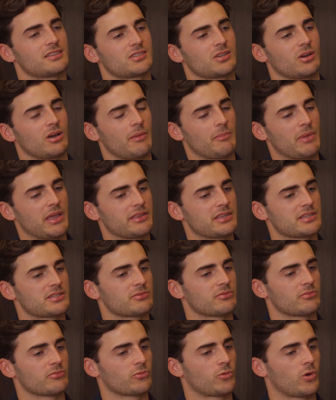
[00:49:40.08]
So I met
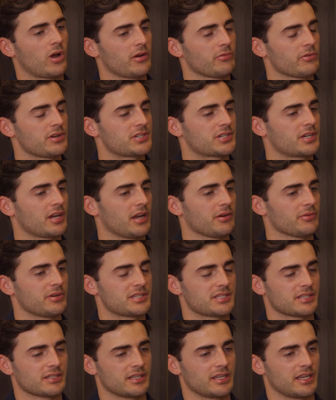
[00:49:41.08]
this quite rich guy
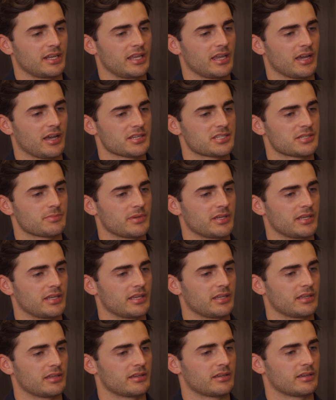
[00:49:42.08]
recently, and he asked
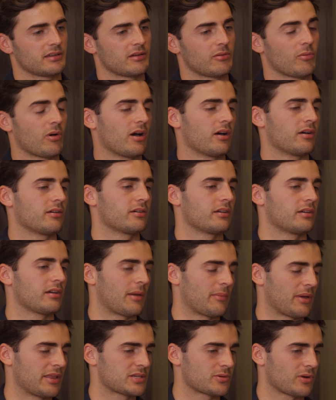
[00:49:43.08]
me,
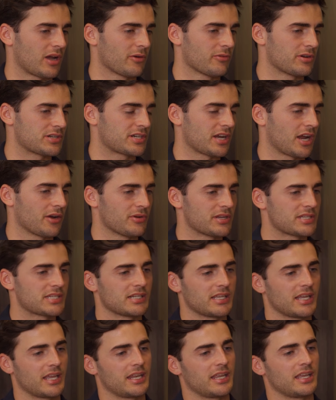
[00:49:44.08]
I
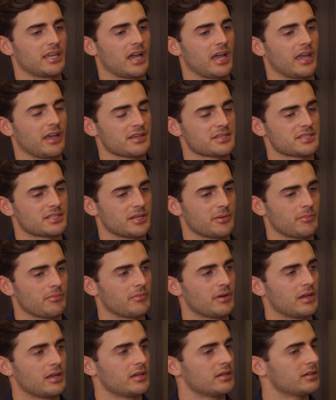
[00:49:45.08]
asked
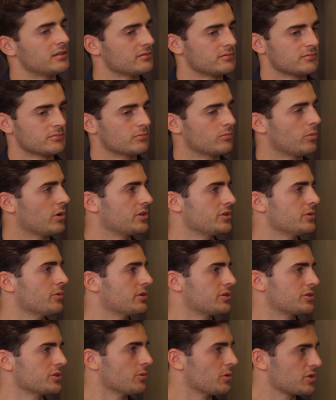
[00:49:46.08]
him, what do you
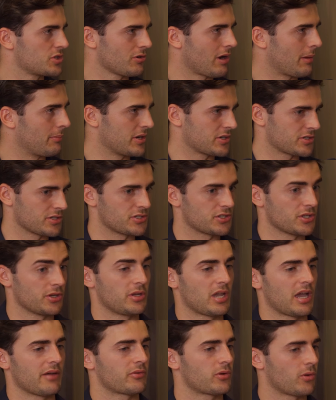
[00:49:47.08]
want to do? What's your ambitions?
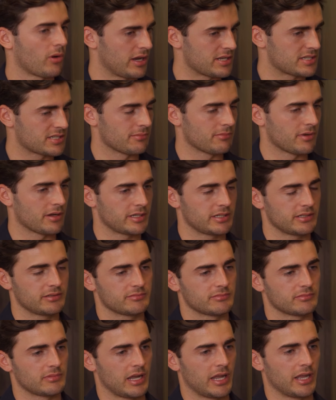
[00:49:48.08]
You have quite some
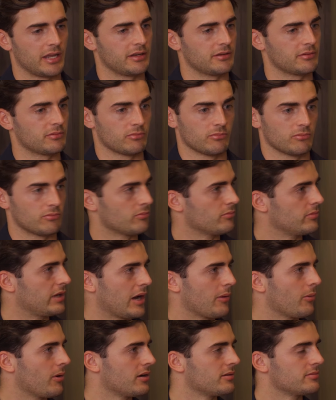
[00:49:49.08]
money, and
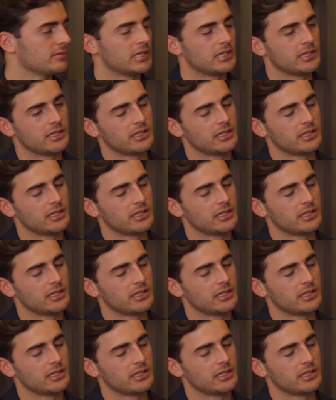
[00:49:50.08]
now what?